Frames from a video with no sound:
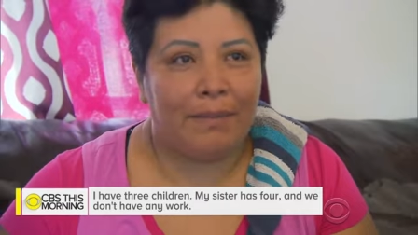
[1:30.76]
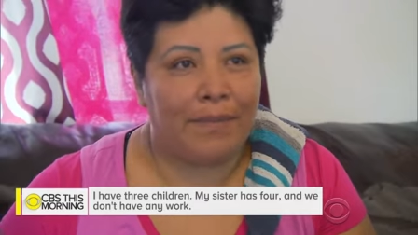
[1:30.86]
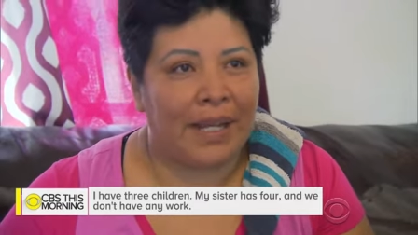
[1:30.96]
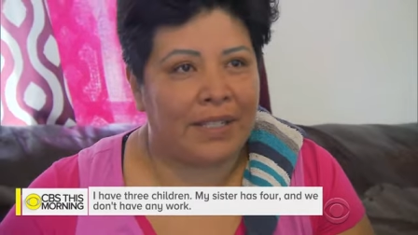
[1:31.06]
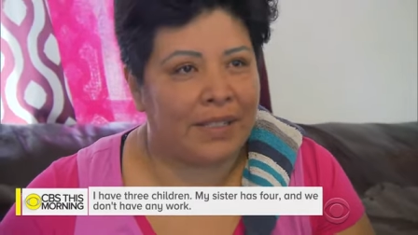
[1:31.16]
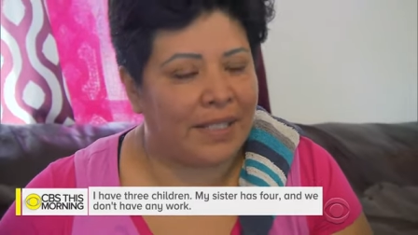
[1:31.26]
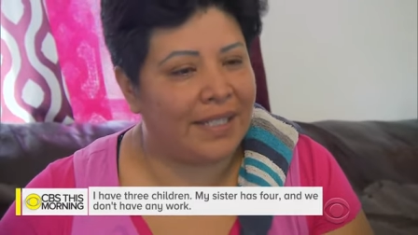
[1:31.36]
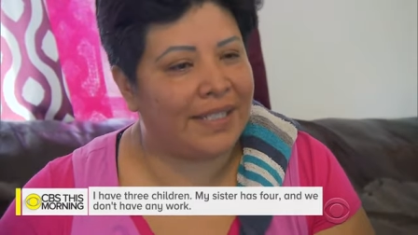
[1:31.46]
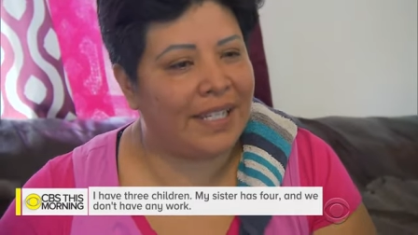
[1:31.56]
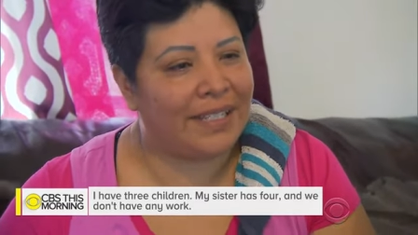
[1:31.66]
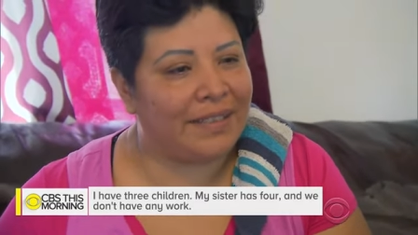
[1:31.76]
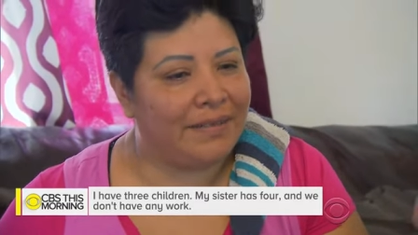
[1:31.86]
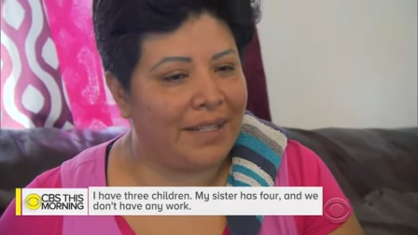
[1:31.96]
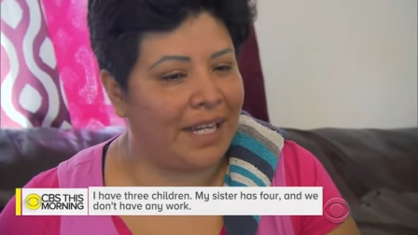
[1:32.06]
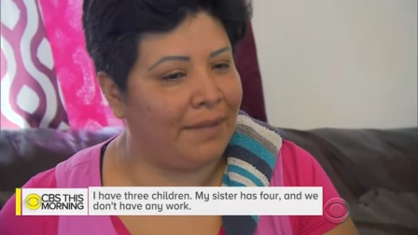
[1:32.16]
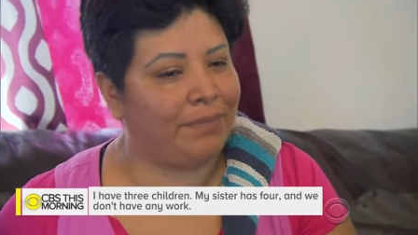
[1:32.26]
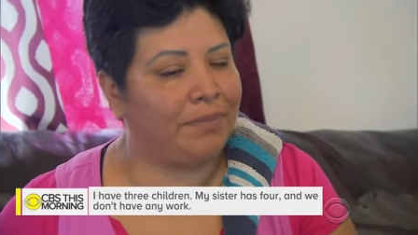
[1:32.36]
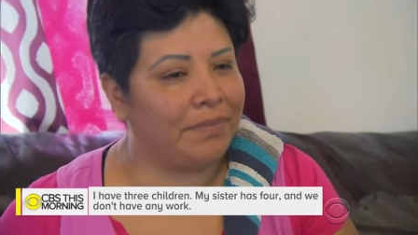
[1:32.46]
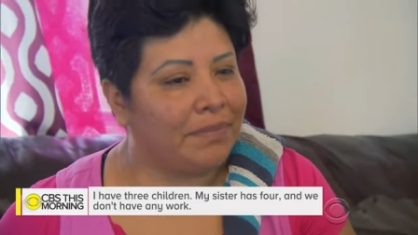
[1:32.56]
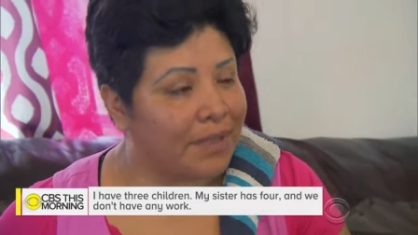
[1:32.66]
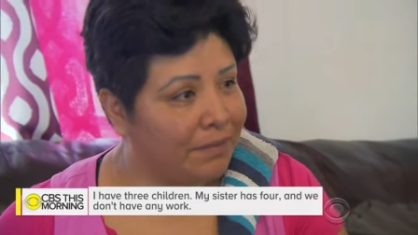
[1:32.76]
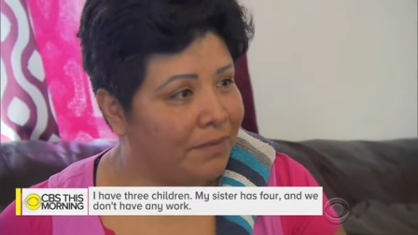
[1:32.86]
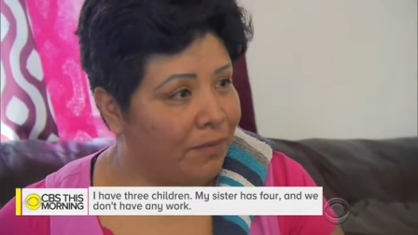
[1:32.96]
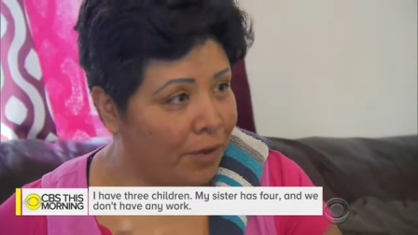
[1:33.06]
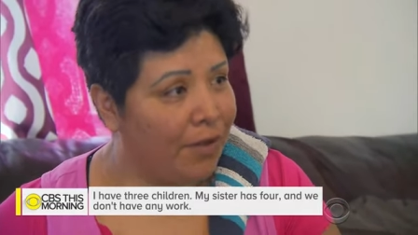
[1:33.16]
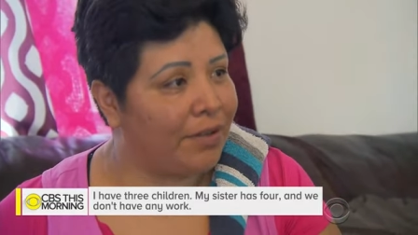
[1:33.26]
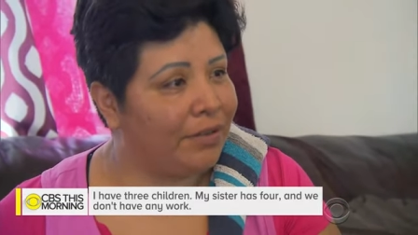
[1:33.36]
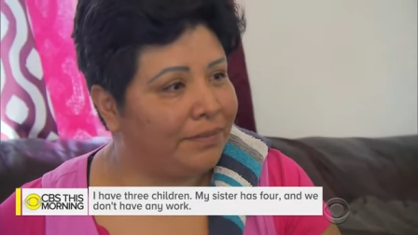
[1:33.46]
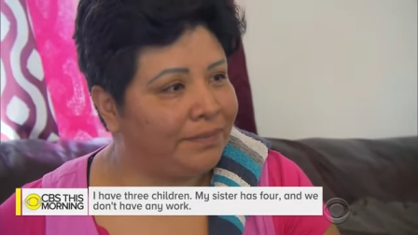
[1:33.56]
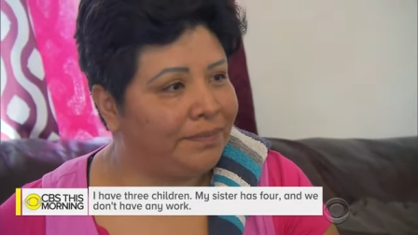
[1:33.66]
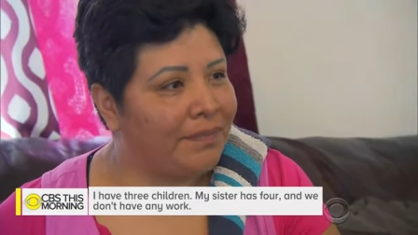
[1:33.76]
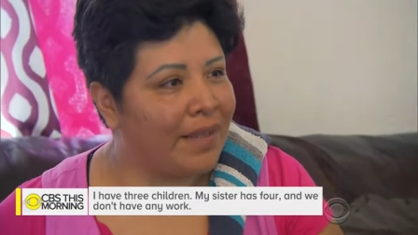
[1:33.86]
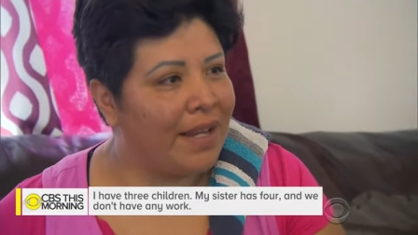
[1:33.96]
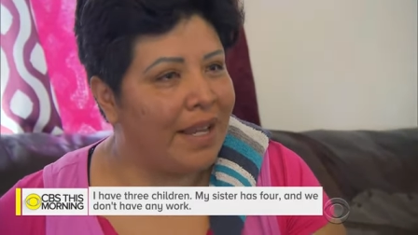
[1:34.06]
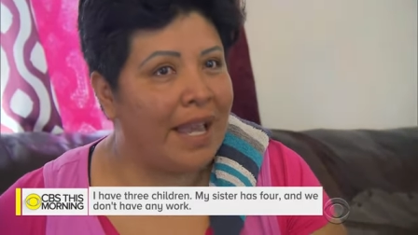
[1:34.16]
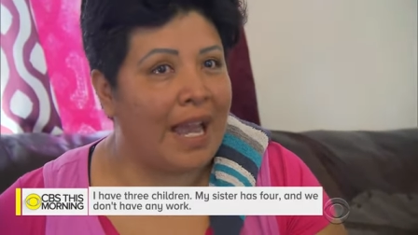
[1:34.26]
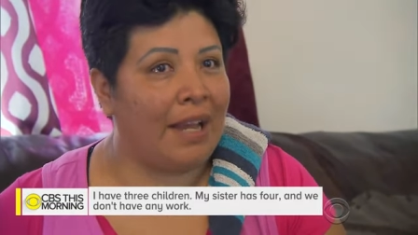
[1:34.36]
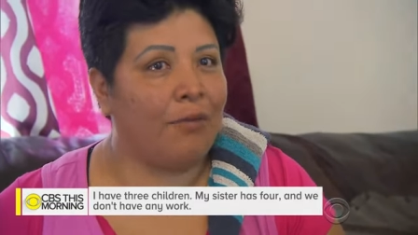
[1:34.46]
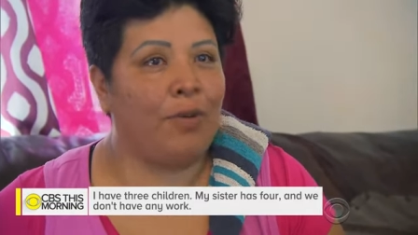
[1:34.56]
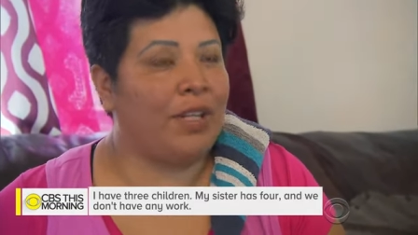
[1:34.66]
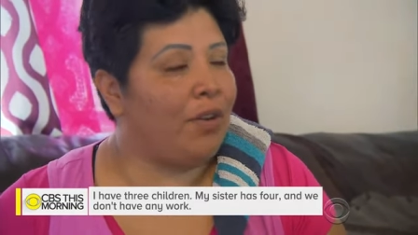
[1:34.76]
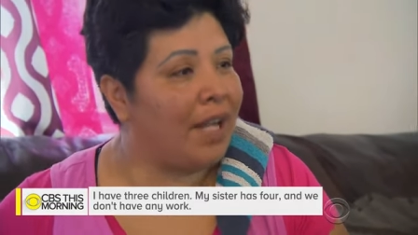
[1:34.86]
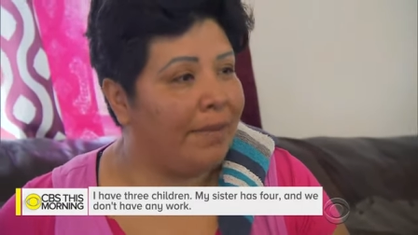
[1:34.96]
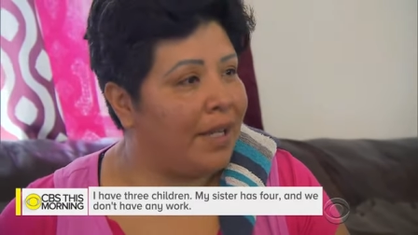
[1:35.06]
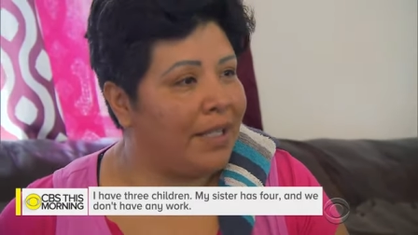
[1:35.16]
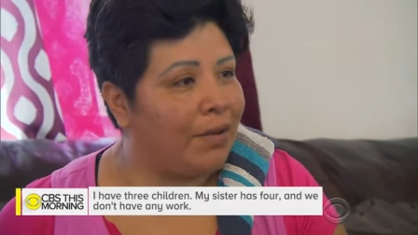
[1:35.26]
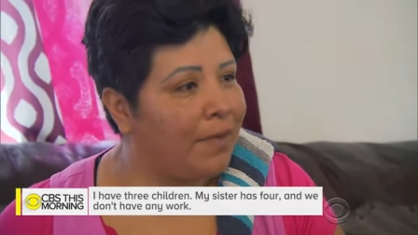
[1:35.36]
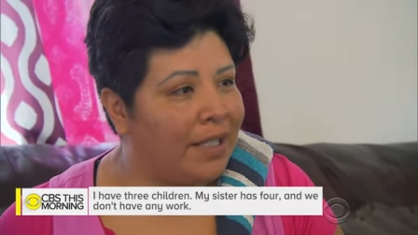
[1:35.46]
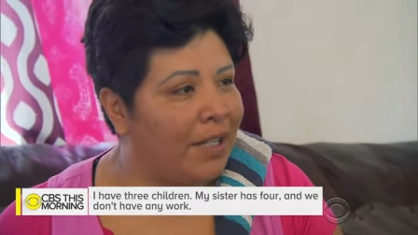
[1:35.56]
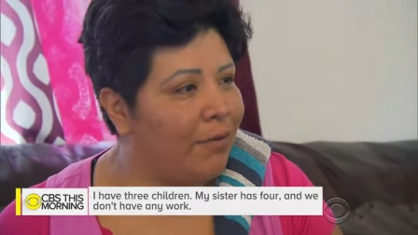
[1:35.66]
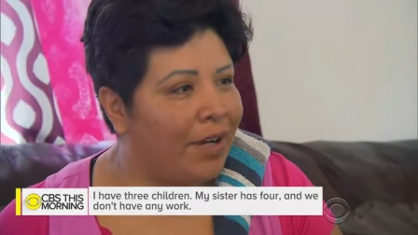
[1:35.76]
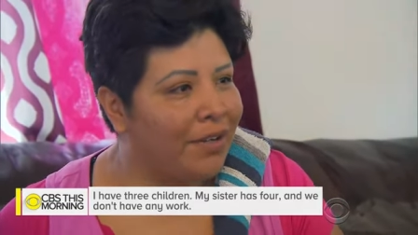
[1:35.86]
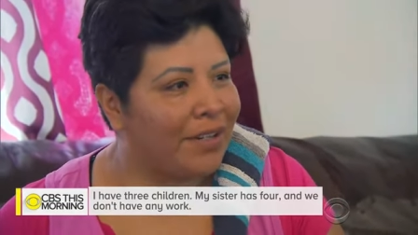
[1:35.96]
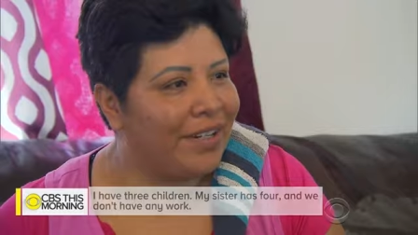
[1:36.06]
My sister have four. they're, they're going we don't have any, any work.